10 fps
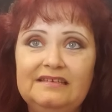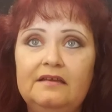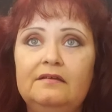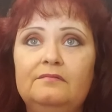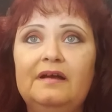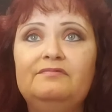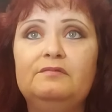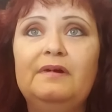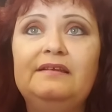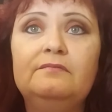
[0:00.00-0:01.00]
We'll have
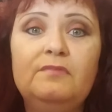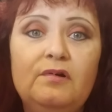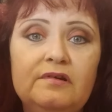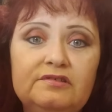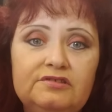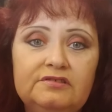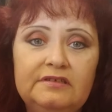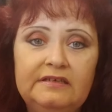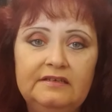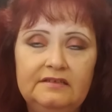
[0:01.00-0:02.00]
to wait to March
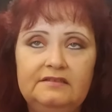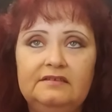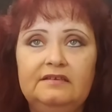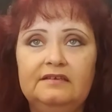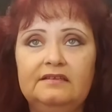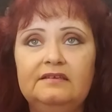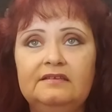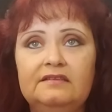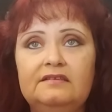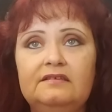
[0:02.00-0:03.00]
to get
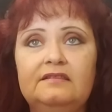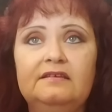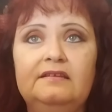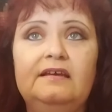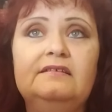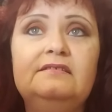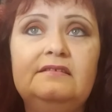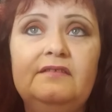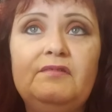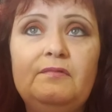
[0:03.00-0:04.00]
into the next
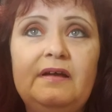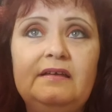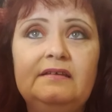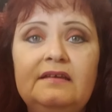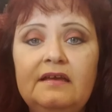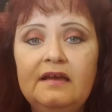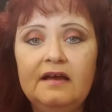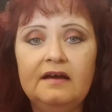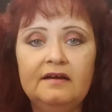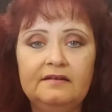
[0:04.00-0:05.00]
giveaway.
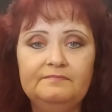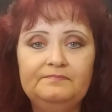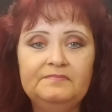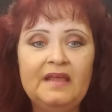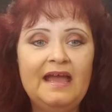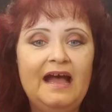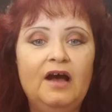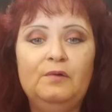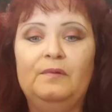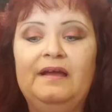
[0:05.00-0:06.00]
Um,
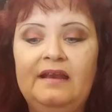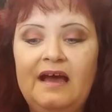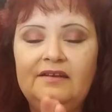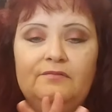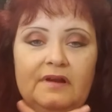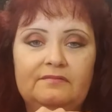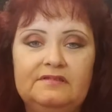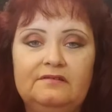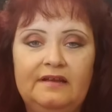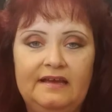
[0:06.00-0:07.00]
oh, and I know what I
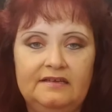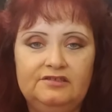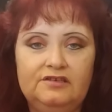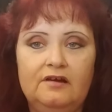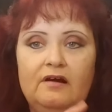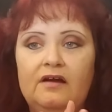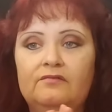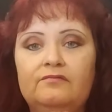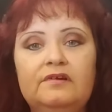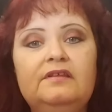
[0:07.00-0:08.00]
was going to ask y'all. I
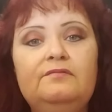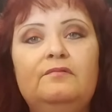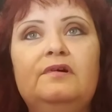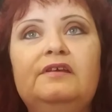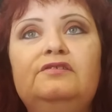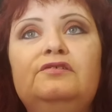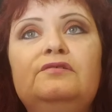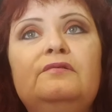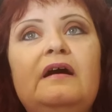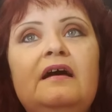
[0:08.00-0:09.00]
really want to
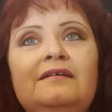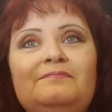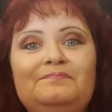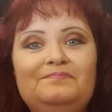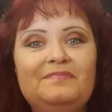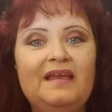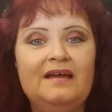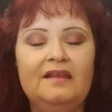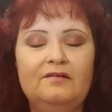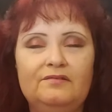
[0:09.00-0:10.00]
do, um,
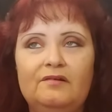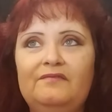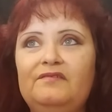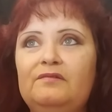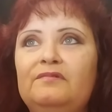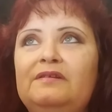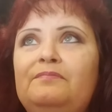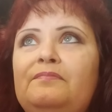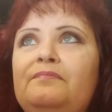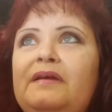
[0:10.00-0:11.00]
I don't know if it would
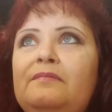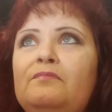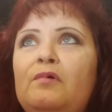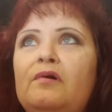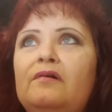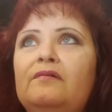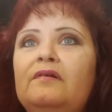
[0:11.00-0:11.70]
be more